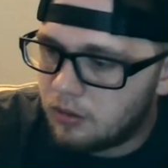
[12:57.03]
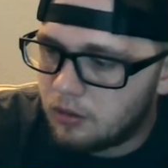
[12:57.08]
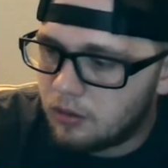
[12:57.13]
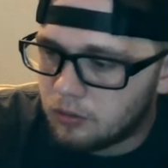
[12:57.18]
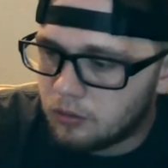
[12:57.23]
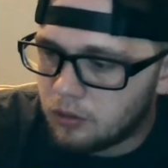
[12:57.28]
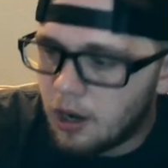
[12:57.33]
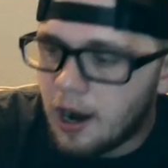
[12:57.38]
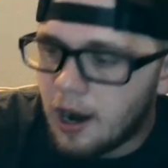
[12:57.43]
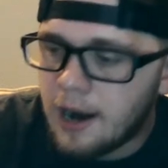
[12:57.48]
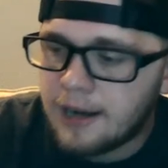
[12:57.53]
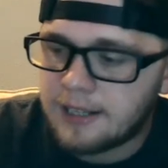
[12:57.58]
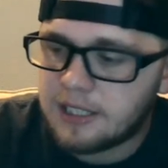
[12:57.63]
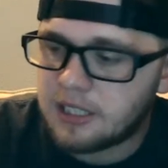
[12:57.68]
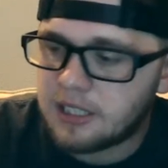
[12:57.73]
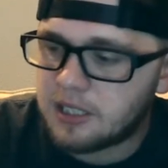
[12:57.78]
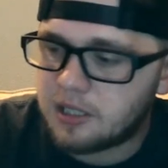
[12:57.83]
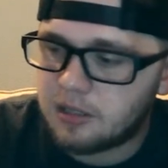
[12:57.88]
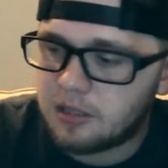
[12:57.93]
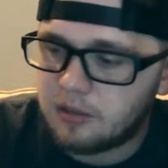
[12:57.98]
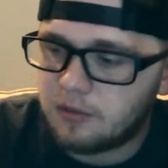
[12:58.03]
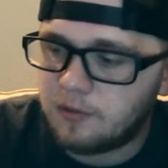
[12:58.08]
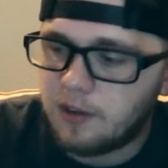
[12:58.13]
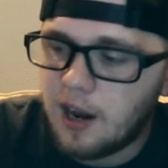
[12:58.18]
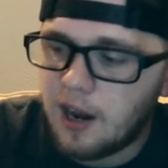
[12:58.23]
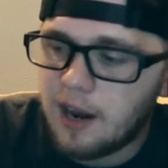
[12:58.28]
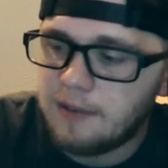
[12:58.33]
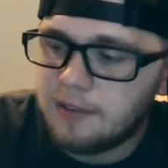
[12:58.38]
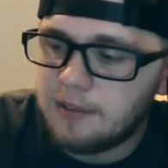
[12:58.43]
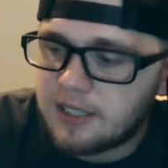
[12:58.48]
Rice,
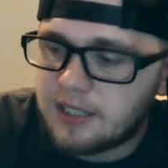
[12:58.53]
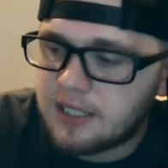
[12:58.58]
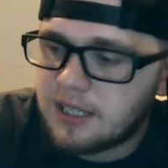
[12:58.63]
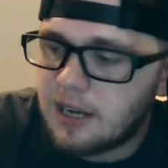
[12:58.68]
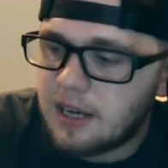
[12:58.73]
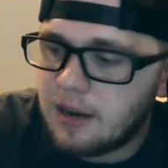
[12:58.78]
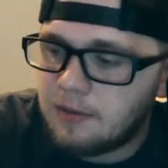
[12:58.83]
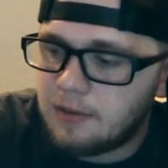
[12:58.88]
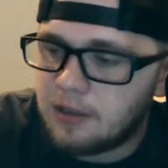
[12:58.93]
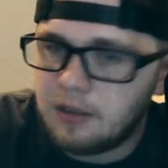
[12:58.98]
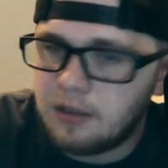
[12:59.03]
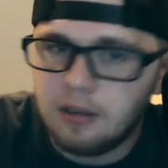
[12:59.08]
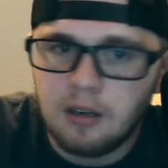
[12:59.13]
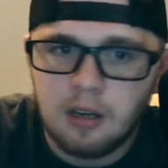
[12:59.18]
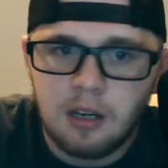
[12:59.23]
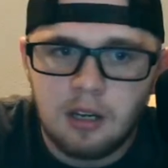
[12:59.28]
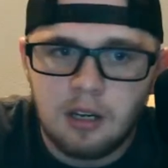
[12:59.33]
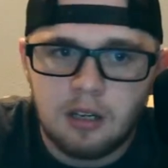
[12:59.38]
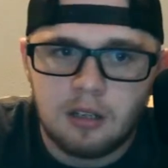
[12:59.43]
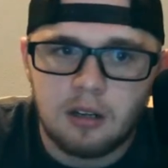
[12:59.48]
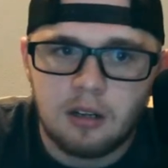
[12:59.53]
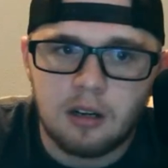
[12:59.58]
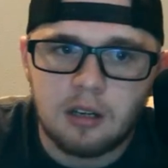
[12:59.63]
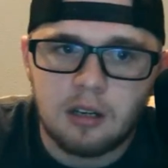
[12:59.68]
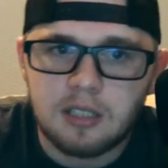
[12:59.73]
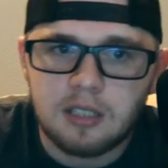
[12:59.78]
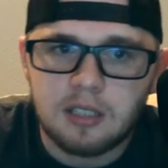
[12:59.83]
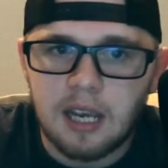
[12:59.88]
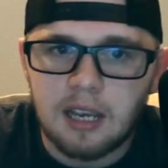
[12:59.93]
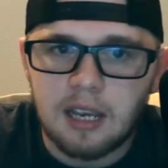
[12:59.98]
5-7.
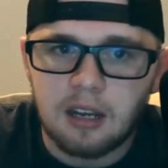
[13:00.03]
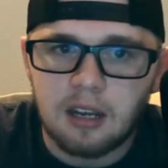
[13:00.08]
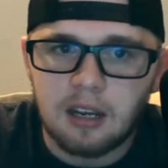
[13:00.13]
They're taking